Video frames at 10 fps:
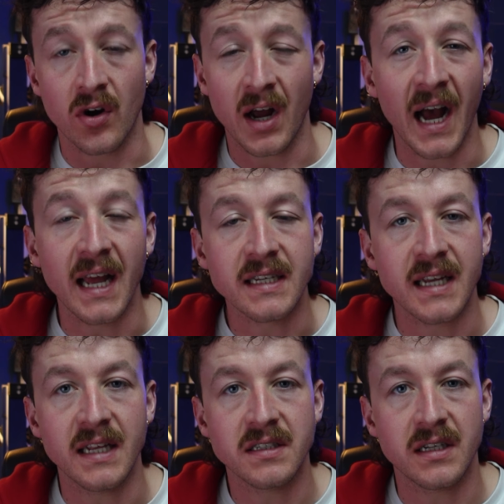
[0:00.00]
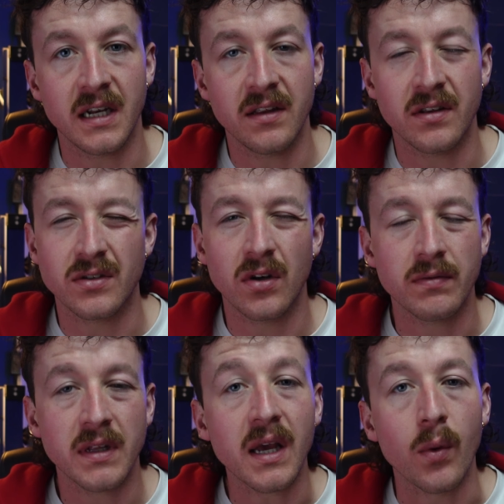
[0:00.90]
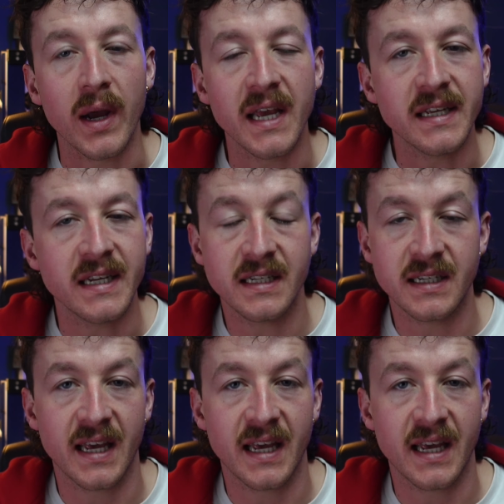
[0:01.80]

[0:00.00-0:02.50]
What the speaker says: high intensity, there's not really a way you need to